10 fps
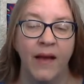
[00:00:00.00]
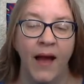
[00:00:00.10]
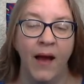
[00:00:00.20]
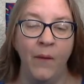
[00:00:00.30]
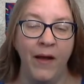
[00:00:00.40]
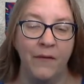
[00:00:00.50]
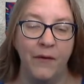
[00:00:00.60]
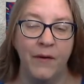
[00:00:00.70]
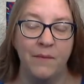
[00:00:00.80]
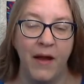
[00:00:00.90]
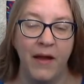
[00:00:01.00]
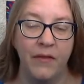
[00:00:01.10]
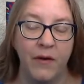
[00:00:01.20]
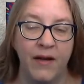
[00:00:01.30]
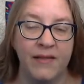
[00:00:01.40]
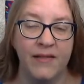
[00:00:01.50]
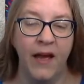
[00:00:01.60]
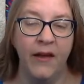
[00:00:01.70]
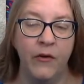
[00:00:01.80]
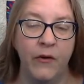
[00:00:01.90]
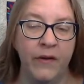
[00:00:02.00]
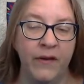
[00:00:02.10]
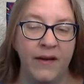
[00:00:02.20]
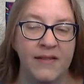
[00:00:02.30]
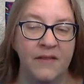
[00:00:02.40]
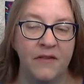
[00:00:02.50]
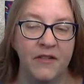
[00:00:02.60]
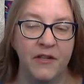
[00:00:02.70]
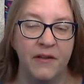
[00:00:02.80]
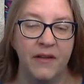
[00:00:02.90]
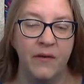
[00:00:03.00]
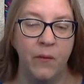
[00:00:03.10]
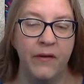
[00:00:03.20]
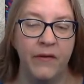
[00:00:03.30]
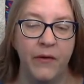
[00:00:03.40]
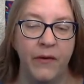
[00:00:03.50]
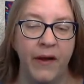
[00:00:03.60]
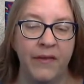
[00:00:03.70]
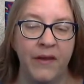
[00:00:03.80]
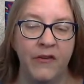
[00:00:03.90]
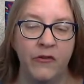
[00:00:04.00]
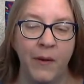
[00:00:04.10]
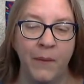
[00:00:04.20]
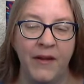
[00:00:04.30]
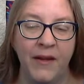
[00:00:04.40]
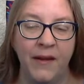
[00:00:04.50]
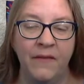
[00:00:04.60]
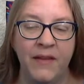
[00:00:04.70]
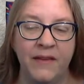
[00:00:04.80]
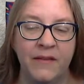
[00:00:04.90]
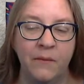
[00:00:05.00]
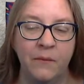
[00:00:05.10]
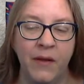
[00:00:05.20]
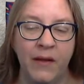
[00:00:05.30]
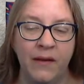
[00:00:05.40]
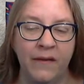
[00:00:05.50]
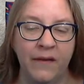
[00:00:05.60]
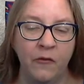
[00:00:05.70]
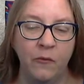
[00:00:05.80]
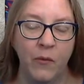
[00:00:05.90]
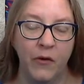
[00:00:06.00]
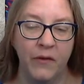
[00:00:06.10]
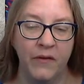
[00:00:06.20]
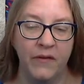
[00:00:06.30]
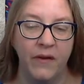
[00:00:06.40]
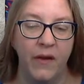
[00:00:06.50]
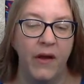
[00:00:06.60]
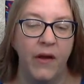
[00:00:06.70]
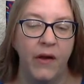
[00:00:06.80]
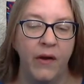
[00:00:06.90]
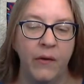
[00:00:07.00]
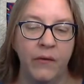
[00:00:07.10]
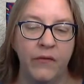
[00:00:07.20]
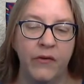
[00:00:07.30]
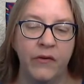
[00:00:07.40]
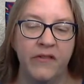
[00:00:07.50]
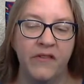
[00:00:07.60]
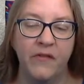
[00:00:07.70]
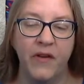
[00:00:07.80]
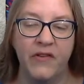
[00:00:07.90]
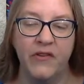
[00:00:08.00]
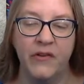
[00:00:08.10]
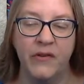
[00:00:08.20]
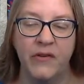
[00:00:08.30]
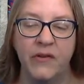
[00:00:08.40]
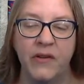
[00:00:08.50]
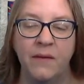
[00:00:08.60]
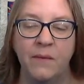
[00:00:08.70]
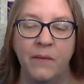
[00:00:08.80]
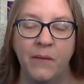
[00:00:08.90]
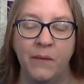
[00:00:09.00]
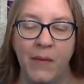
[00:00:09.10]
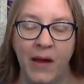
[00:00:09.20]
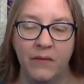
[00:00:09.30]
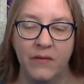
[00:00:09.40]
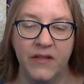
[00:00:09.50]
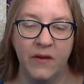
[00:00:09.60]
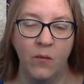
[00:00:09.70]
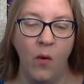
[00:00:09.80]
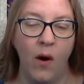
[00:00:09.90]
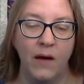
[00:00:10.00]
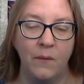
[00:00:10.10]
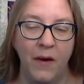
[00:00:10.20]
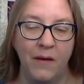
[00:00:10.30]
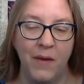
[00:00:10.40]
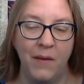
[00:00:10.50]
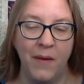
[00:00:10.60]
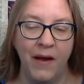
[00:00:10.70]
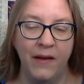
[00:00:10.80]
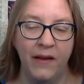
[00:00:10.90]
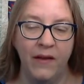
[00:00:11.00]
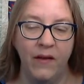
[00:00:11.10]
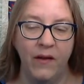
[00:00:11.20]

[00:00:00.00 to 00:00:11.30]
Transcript: However, in my thoughts, I could not sufficiently wonder at the intrepidity of these diminutive mortals who durst venture to mount and walk upon my body